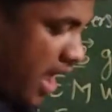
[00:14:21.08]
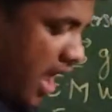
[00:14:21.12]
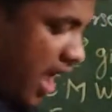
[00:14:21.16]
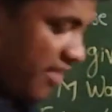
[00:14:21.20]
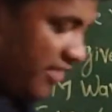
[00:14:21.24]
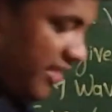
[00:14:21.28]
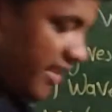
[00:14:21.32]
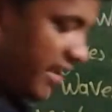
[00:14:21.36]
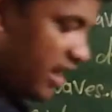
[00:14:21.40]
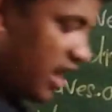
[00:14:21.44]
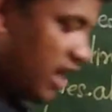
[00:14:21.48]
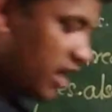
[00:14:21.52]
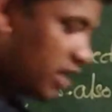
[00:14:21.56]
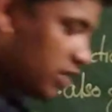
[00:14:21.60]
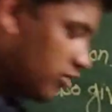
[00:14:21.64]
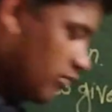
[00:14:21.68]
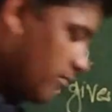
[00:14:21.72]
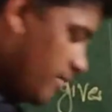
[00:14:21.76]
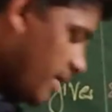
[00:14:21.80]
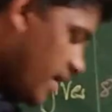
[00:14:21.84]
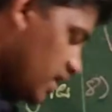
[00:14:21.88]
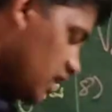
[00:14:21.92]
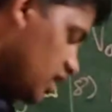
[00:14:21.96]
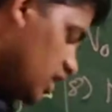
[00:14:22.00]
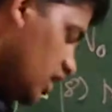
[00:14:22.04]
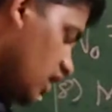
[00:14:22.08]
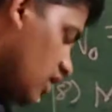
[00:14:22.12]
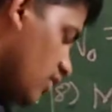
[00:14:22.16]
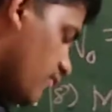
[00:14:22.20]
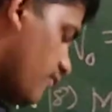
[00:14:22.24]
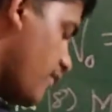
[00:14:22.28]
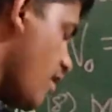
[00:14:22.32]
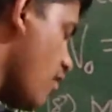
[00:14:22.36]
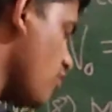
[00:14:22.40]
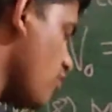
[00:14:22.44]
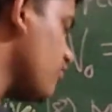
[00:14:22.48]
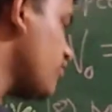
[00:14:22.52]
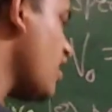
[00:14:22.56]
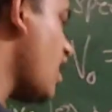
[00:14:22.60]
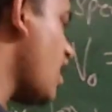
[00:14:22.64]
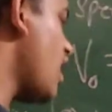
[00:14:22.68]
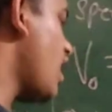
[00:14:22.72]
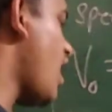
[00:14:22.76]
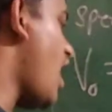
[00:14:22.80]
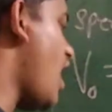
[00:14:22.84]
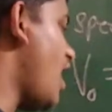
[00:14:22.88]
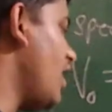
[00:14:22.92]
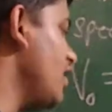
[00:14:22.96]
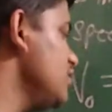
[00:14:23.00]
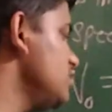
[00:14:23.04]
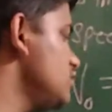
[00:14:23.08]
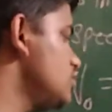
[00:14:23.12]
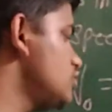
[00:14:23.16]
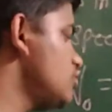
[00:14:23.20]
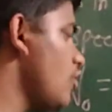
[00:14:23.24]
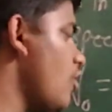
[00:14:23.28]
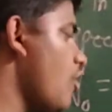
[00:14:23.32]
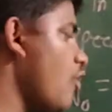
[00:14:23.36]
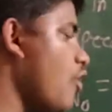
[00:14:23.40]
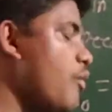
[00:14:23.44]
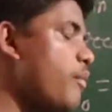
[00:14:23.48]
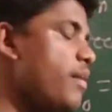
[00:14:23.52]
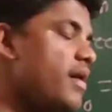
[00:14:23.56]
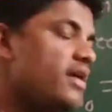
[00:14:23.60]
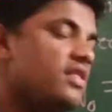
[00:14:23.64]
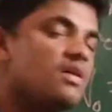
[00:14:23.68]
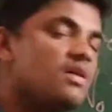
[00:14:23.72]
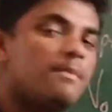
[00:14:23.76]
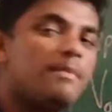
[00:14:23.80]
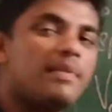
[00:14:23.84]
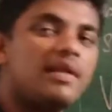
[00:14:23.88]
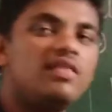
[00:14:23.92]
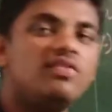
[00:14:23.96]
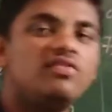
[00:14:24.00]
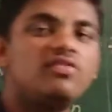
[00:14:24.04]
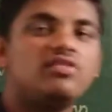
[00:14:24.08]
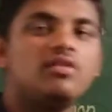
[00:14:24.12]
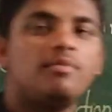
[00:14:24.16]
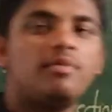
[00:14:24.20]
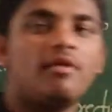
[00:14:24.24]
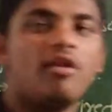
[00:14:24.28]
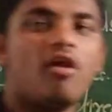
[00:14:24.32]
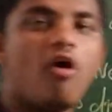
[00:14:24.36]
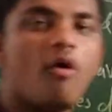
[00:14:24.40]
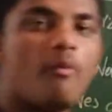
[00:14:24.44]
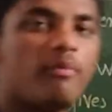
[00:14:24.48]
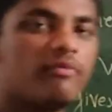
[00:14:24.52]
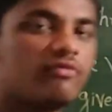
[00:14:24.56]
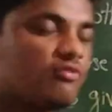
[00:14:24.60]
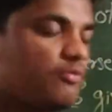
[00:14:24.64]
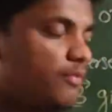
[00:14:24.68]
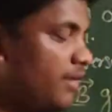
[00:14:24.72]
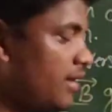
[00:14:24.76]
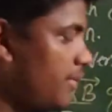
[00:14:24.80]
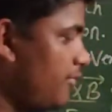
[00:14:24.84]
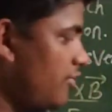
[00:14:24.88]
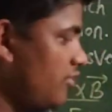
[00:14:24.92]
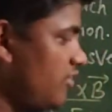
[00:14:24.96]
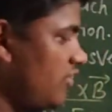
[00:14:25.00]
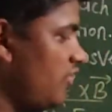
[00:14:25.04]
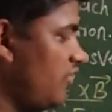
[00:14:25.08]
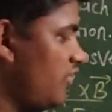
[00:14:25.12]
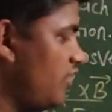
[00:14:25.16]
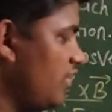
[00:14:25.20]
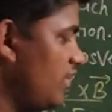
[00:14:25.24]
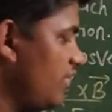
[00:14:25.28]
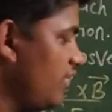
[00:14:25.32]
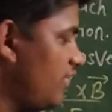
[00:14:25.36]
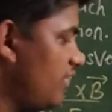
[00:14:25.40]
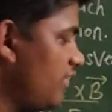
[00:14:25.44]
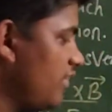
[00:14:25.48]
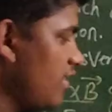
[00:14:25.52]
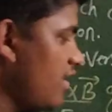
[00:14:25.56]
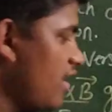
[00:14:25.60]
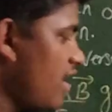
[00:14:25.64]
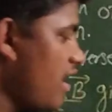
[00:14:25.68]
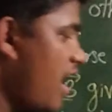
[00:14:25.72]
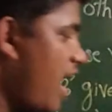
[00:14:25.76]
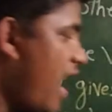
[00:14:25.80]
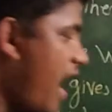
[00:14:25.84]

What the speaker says: And the electromagnetic waves are also obey the principle of superpositions,